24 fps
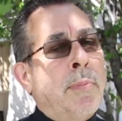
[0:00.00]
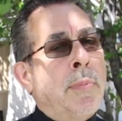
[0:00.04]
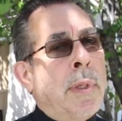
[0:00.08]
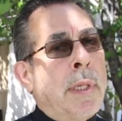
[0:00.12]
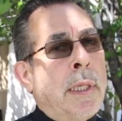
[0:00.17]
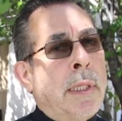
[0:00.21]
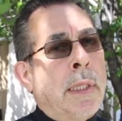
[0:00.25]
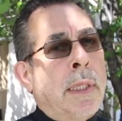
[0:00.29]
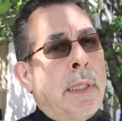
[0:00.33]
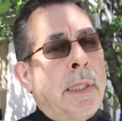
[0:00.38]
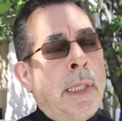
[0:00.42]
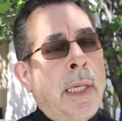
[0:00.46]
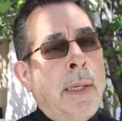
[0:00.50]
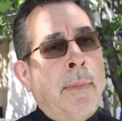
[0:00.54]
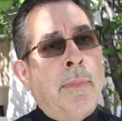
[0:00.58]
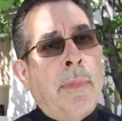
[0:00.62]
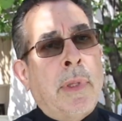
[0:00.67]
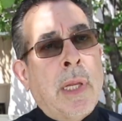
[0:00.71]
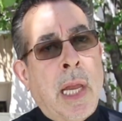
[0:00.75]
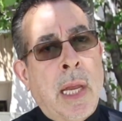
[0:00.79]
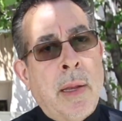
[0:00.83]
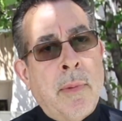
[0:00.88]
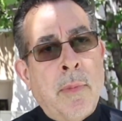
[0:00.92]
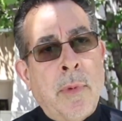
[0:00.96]
but at the same
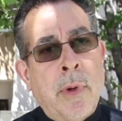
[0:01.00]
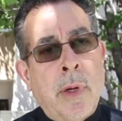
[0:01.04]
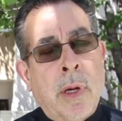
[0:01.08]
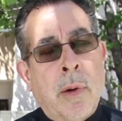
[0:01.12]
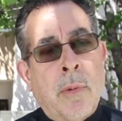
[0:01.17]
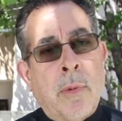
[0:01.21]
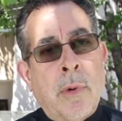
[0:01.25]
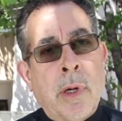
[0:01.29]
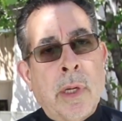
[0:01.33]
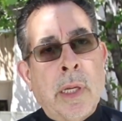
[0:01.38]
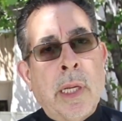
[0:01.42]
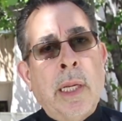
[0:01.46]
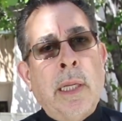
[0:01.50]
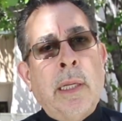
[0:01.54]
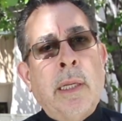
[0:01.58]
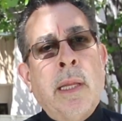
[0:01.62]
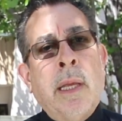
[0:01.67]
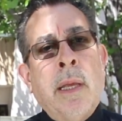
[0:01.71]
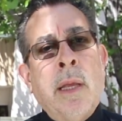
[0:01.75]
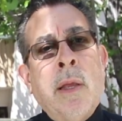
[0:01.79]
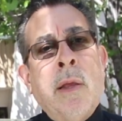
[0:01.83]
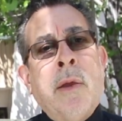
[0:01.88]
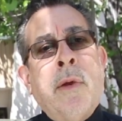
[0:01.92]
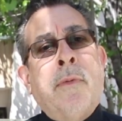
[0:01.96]
time we are working